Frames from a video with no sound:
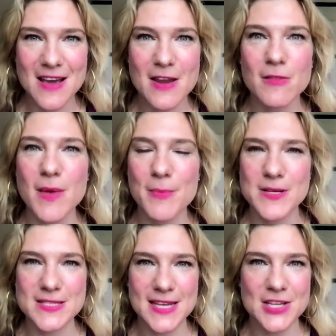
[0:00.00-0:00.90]
the title of
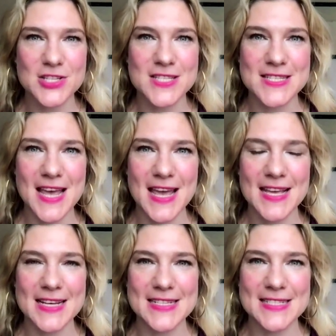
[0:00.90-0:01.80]
my presentation
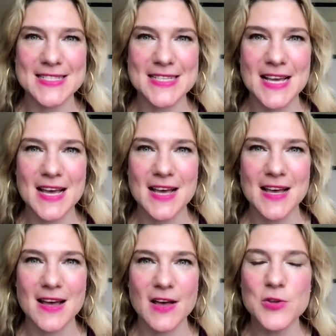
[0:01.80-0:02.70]
today is
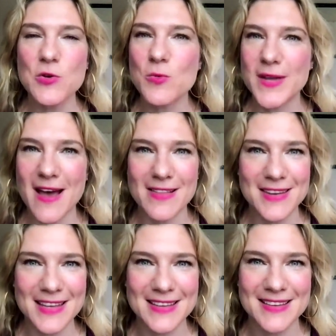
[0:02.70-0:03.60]
a new
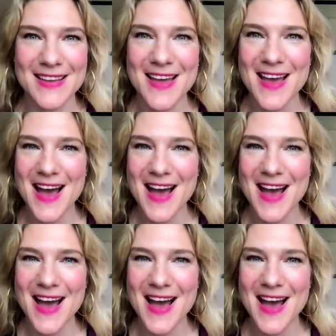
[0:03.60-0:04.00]
reality.